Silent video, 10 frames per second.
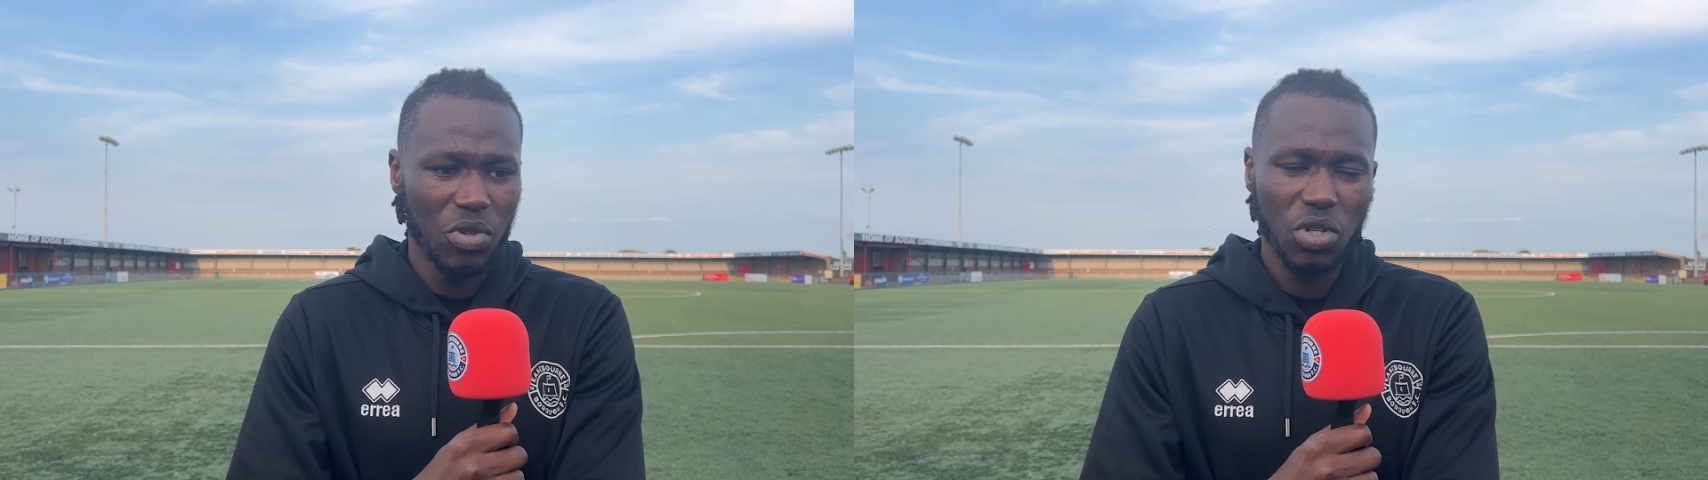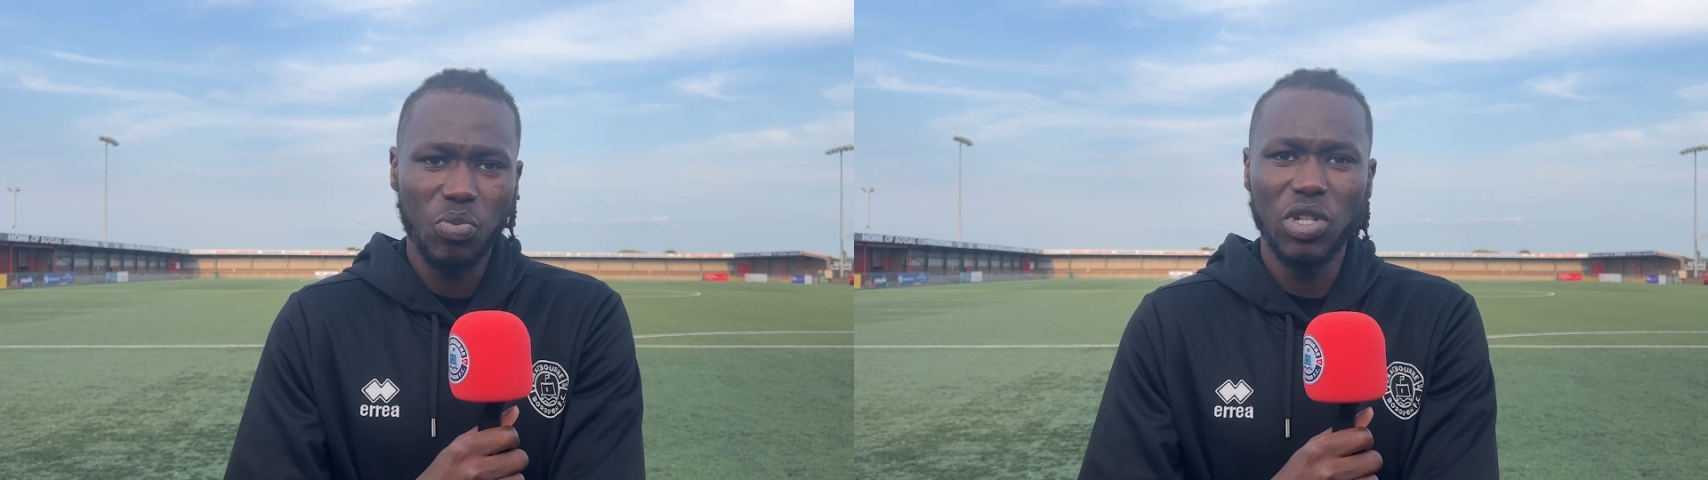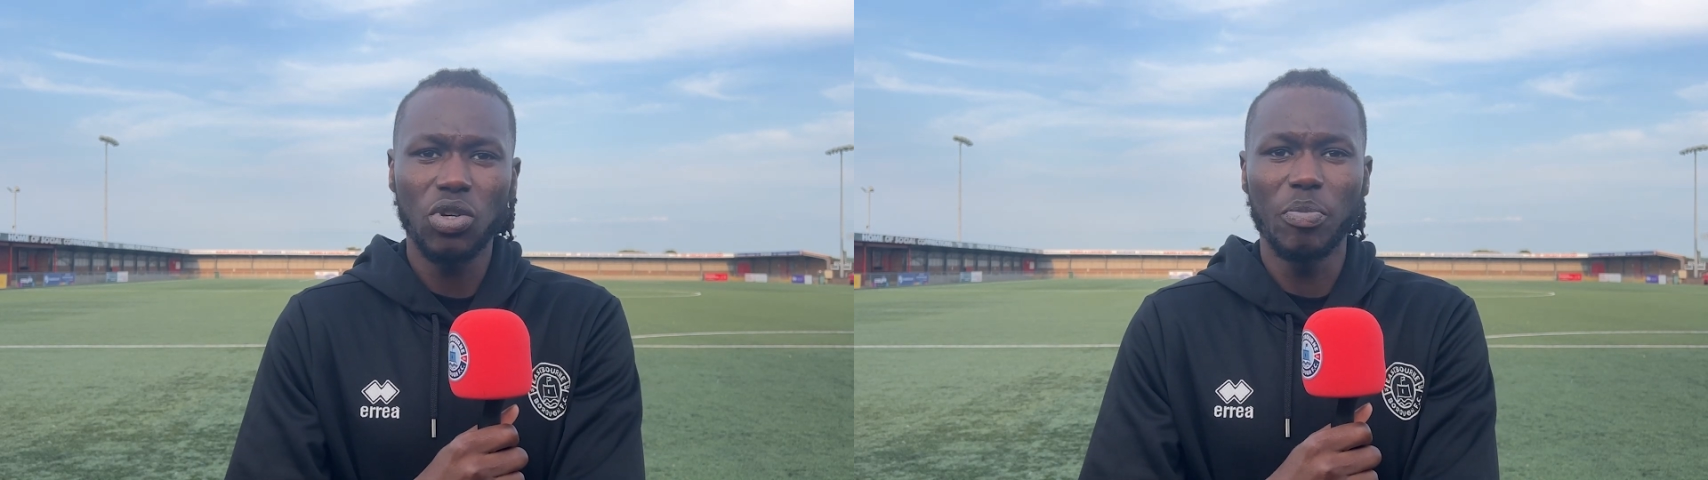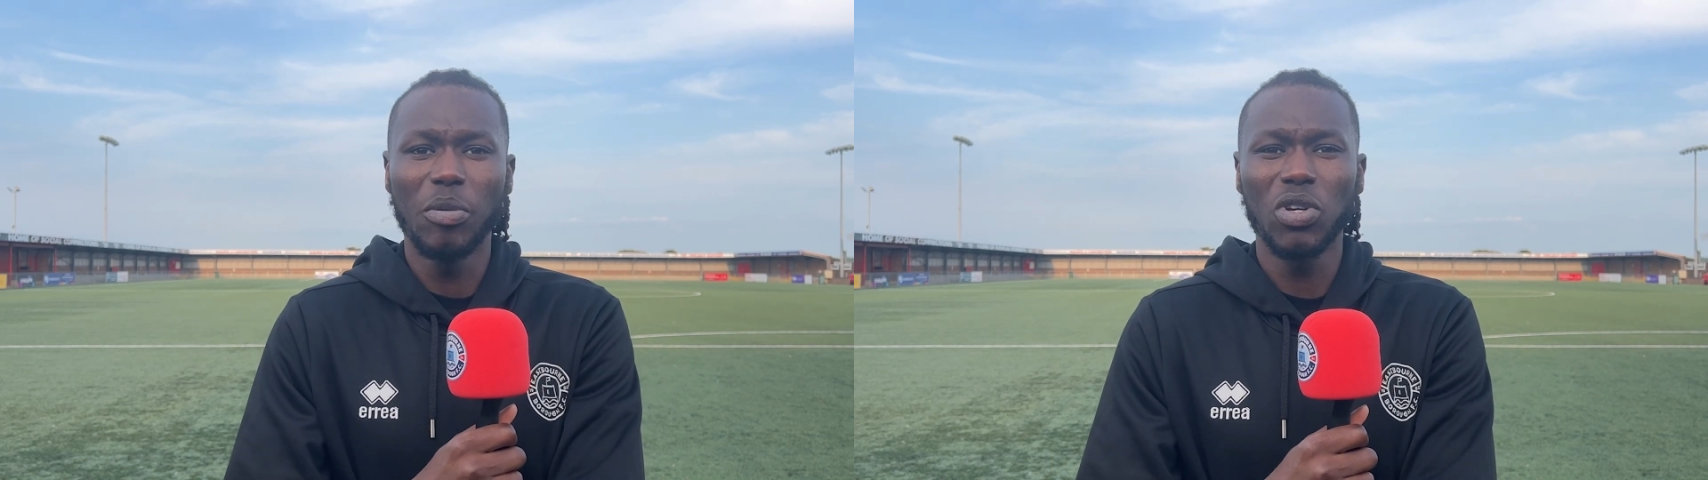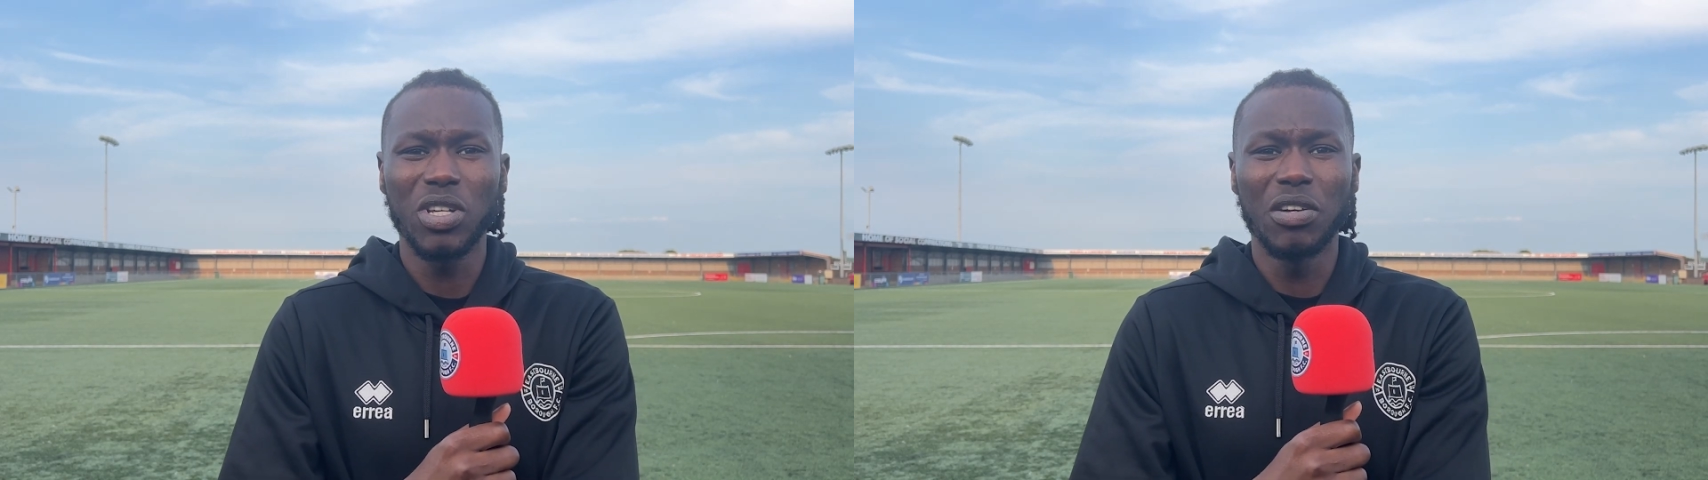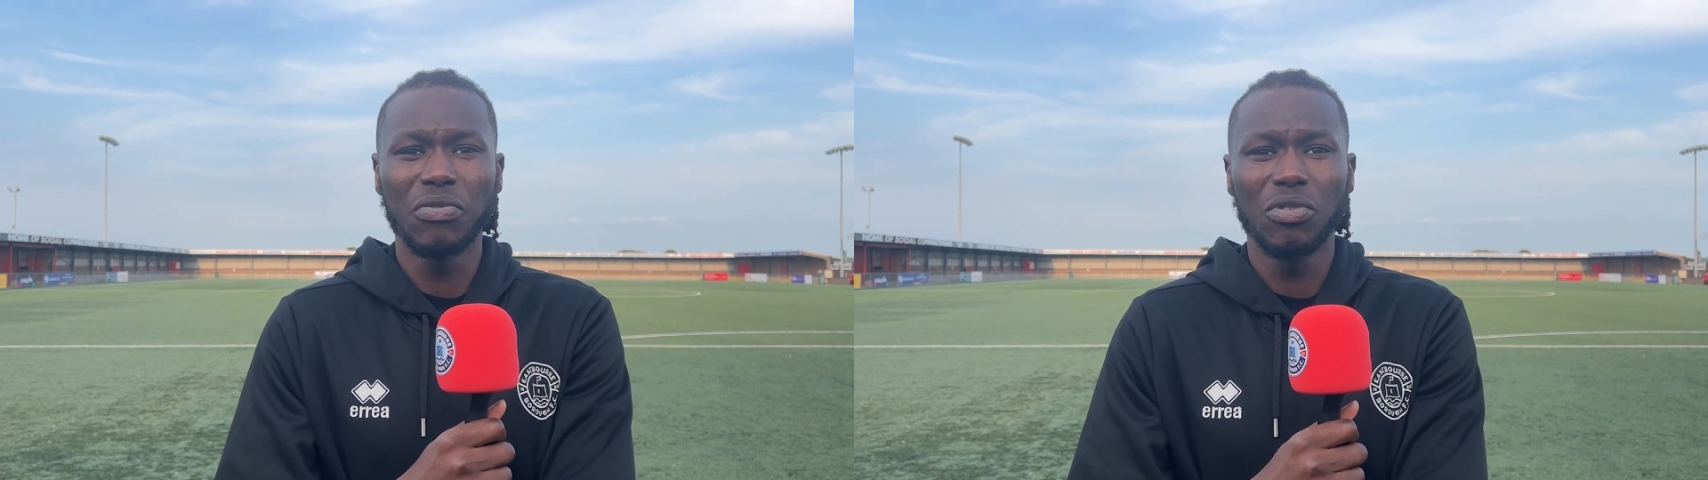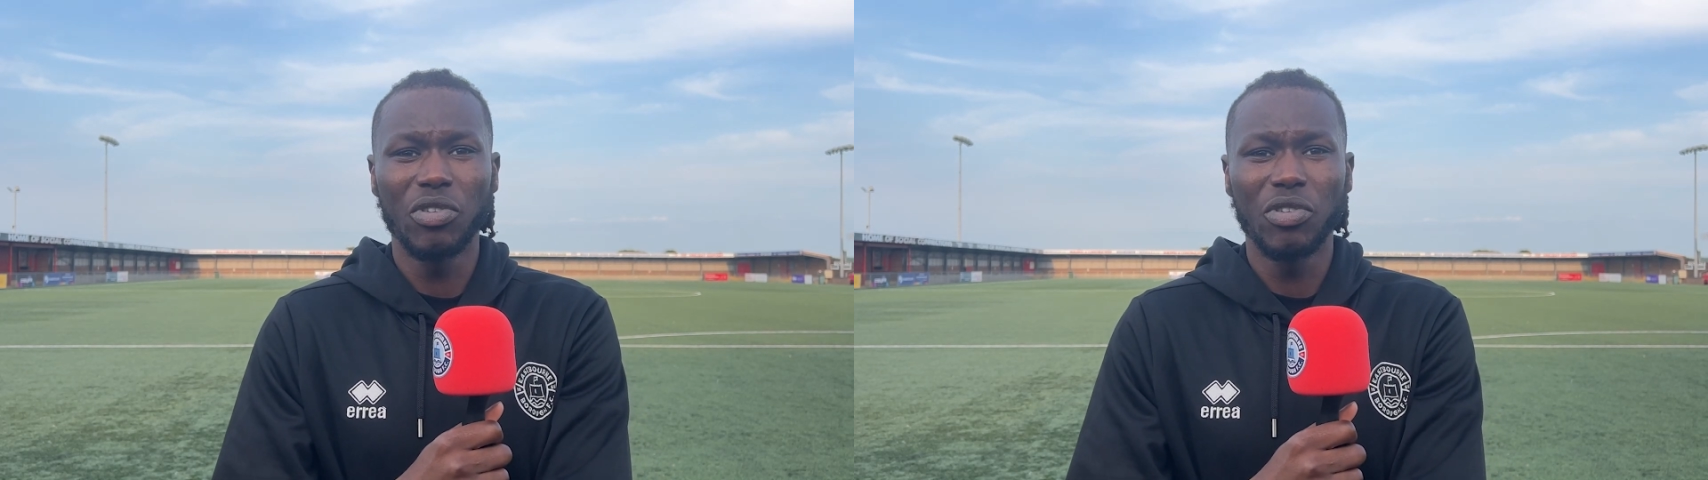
just got to be positive,